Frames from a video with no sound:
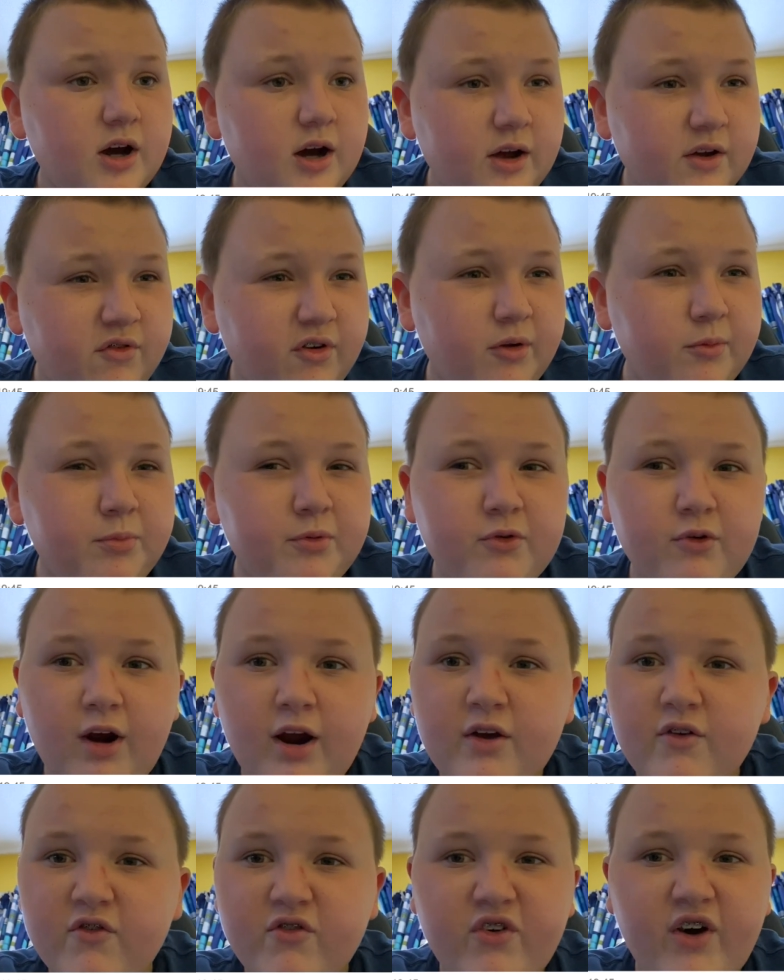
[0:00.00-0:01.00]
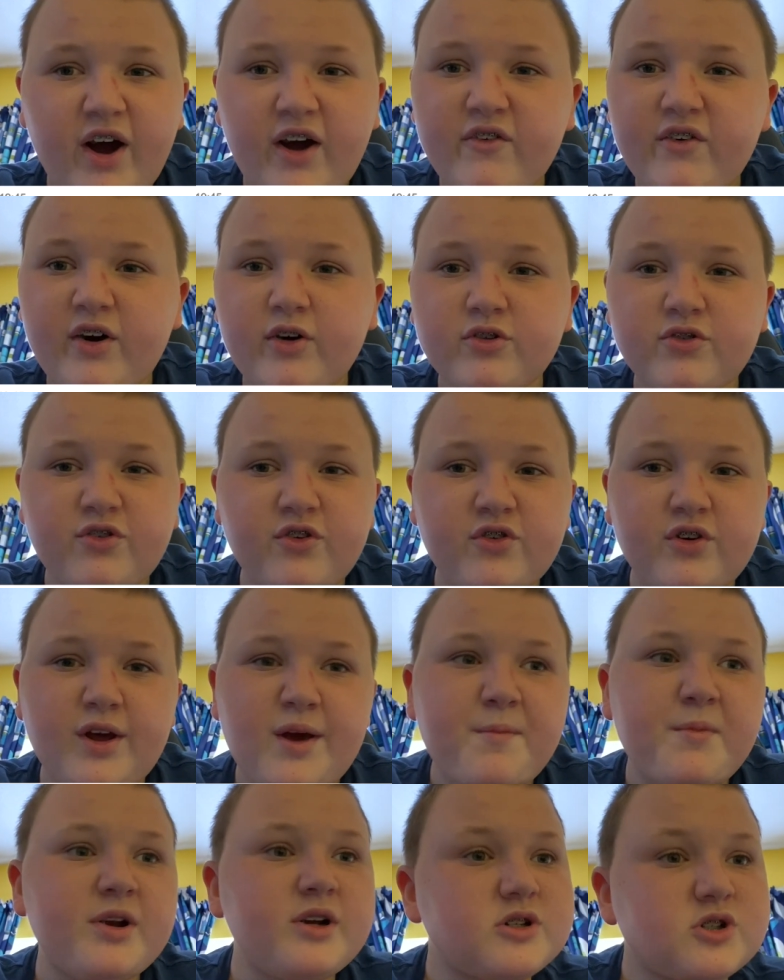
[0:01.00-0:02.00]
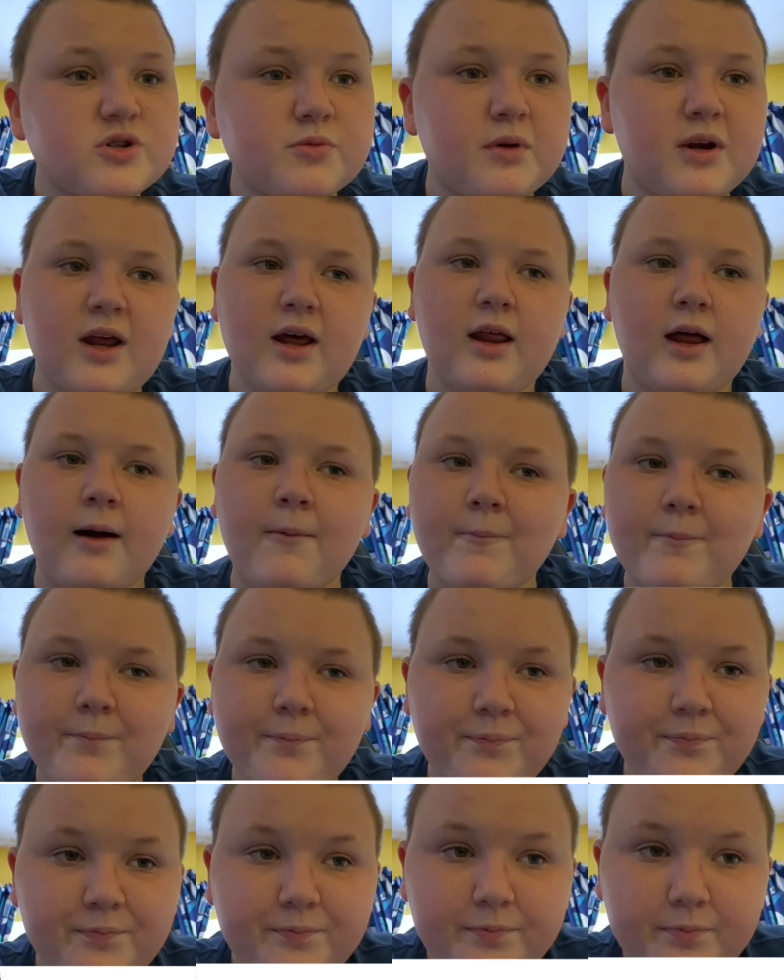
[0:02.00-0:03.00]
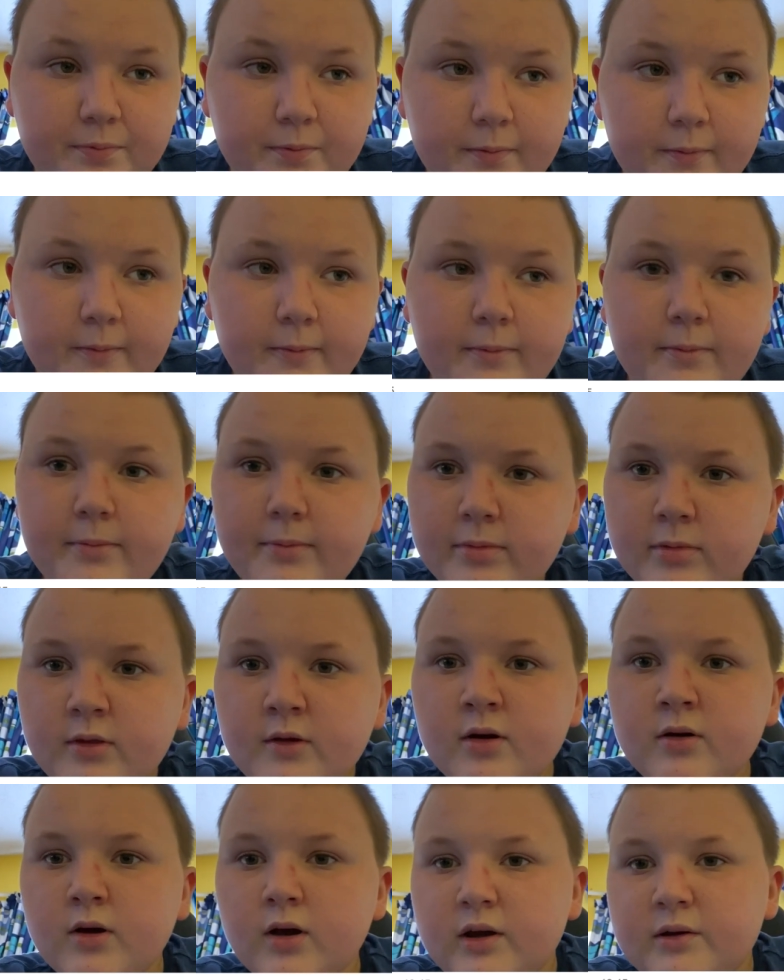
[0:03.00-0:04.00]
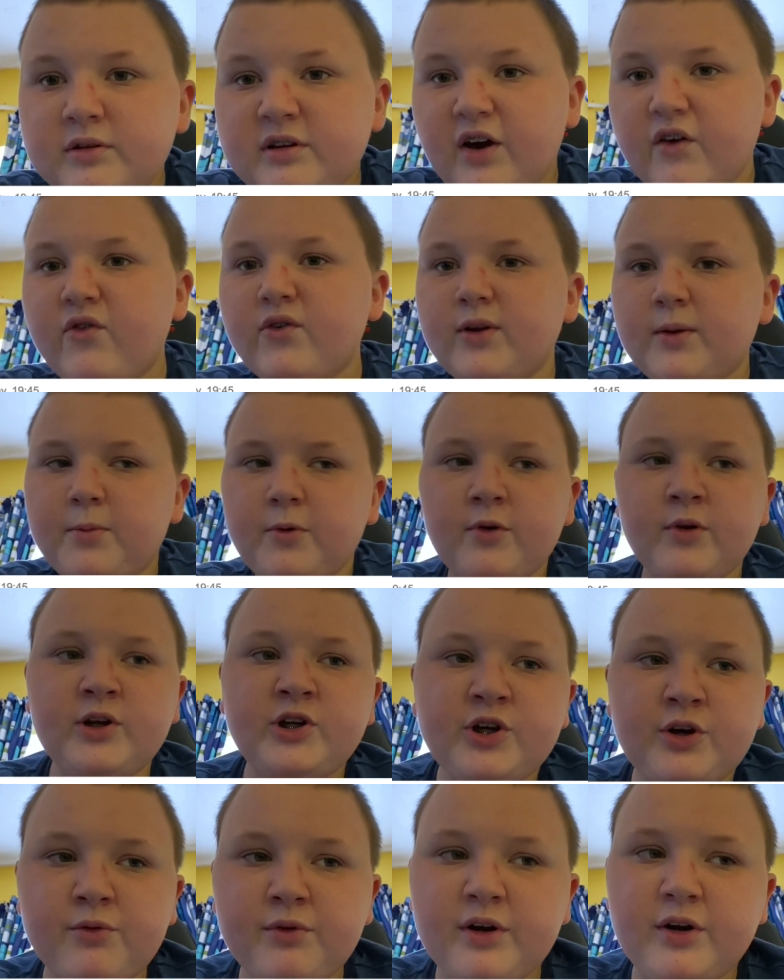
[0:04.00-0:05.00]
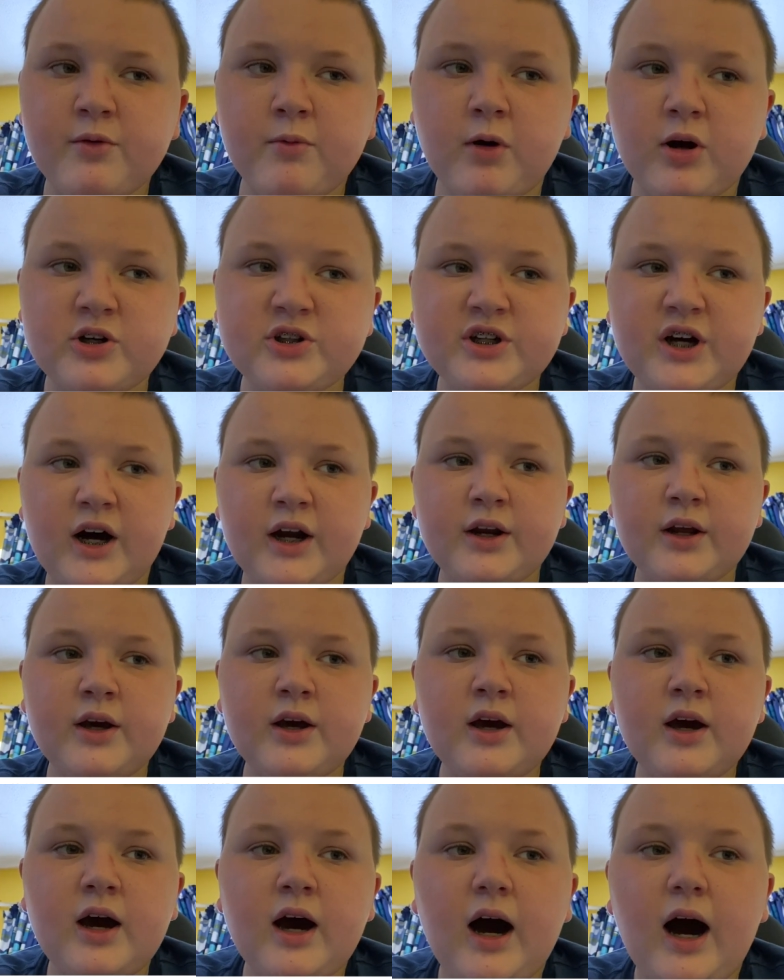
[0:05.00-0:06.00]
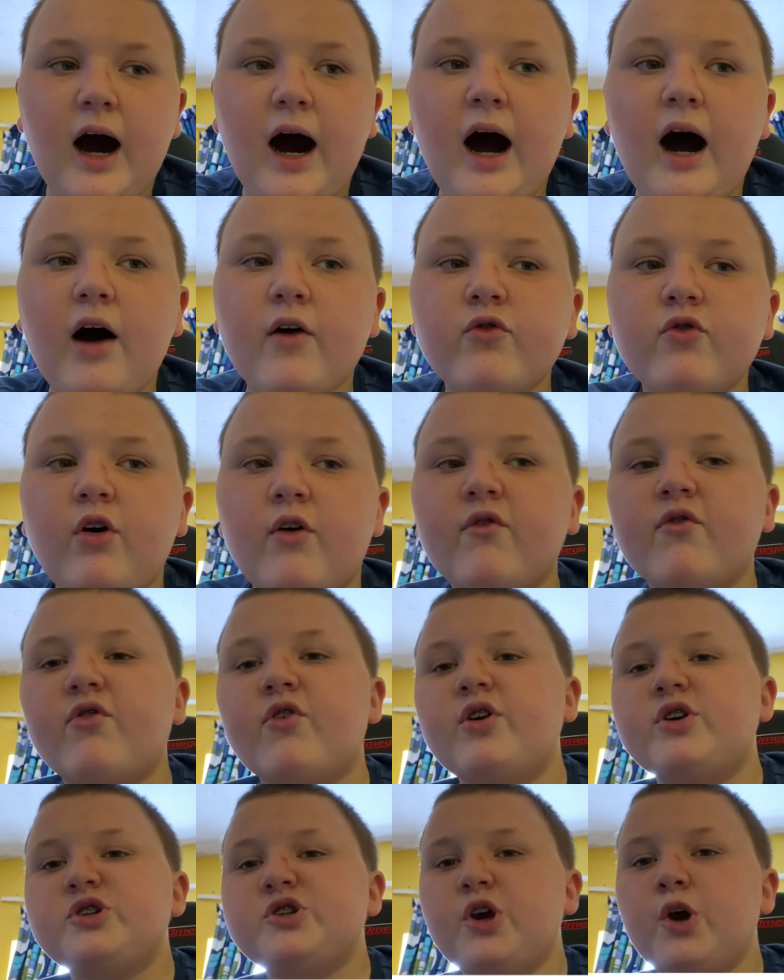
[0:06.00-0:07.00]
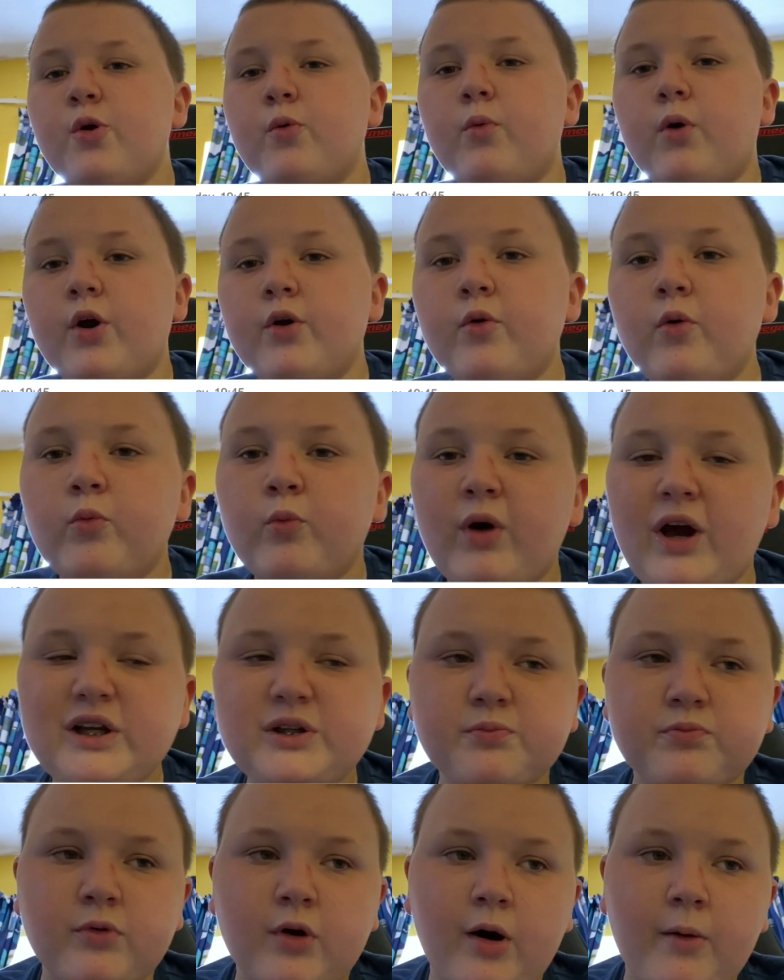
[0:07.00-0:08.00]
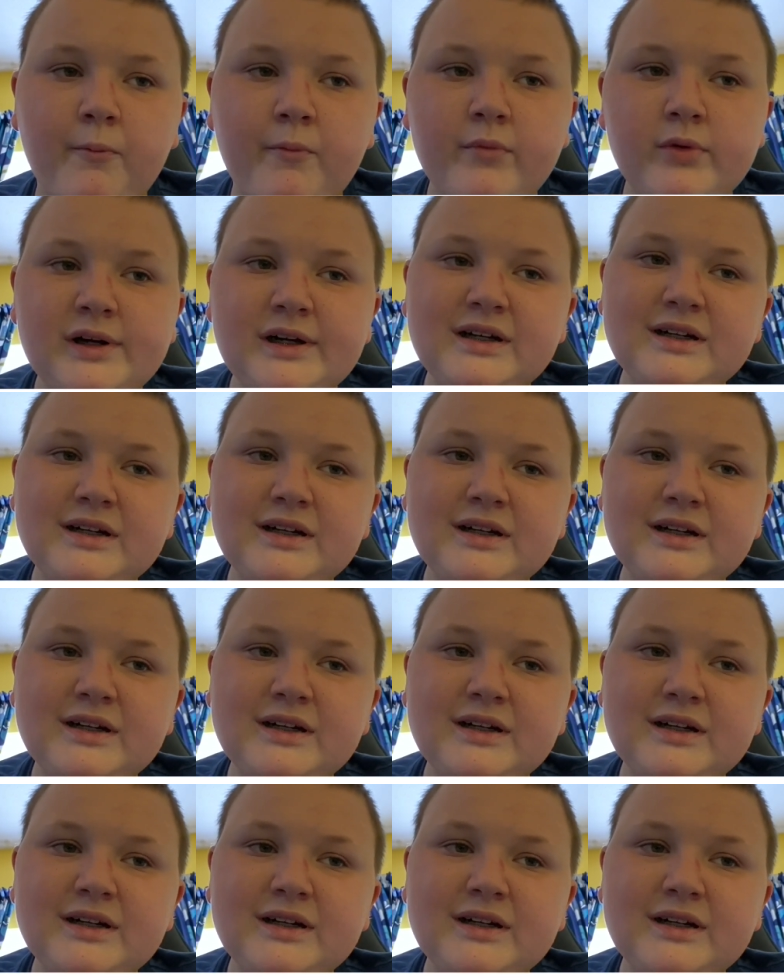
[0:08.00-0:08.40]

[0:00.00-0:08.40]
If I'll be right, 5 hours, 15 minutes, something like that. Definitely be tuning in to watch that. I've gone for a 2-1 West Brom.